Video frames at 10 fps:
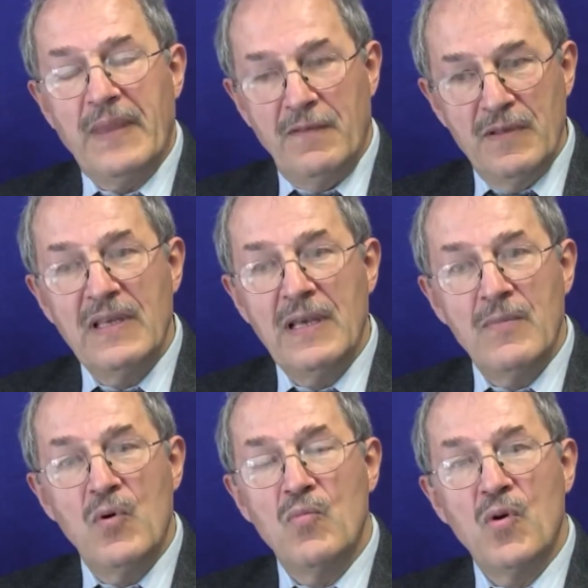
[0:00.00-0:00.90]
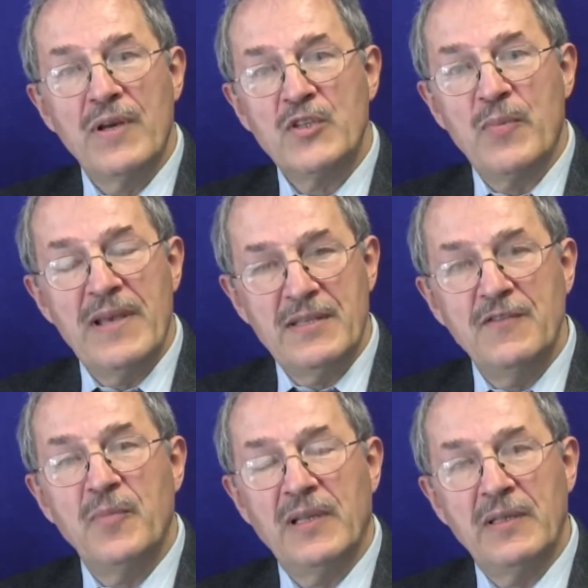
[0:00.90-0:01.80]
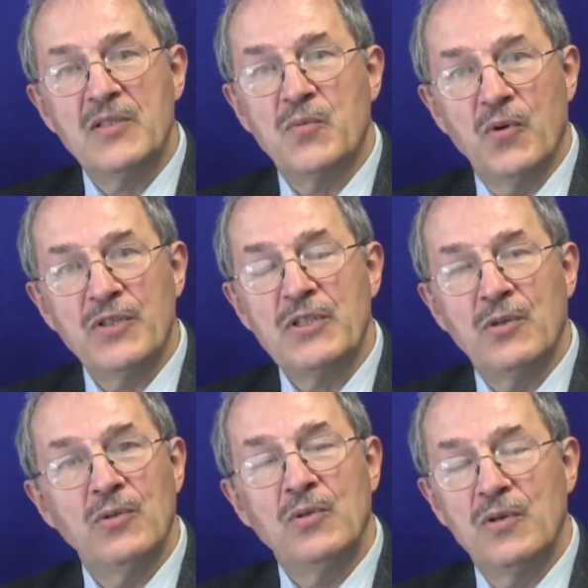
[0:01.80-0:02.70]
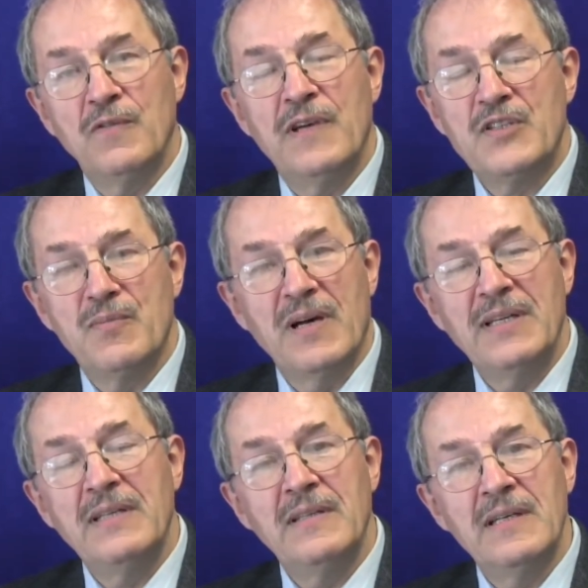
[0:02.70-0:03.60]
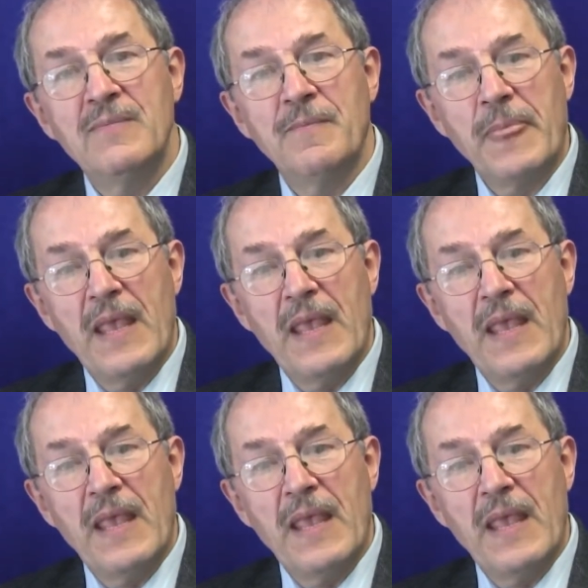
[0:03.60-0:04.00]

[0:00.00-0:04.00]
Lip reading: even they are more expensive, but it's worth to invest money in them.